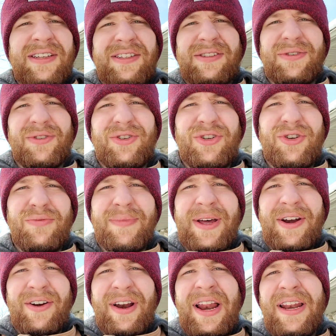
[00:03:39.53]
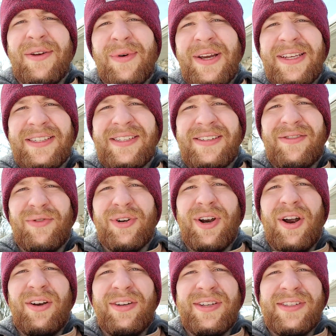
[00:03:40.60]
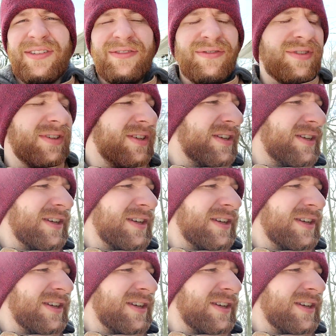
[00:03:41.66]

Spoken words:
so it should do better anyways, regardless of